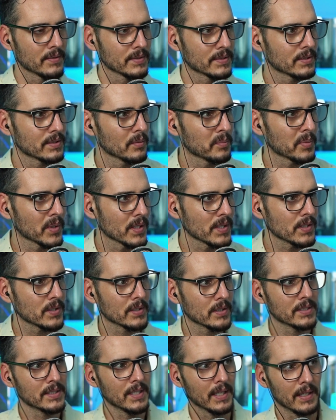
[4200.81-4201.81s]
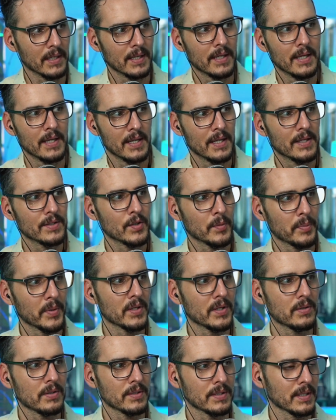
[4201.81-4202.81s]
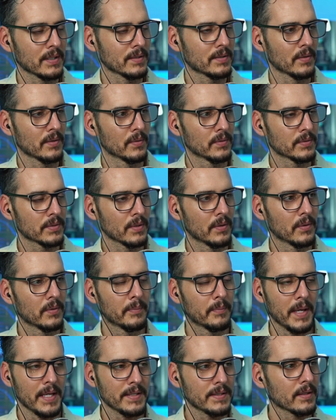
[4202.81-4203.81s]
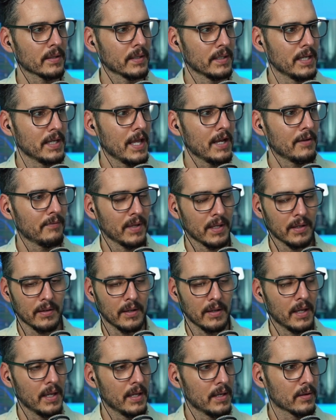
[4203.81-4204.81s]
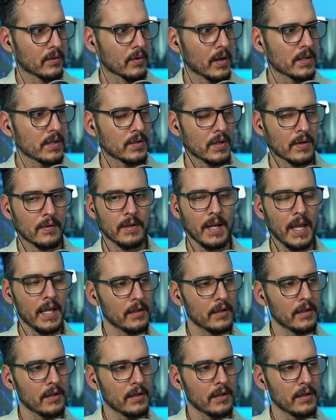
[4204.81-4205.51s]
It's super interesting. Super interesting. So basically, native integration,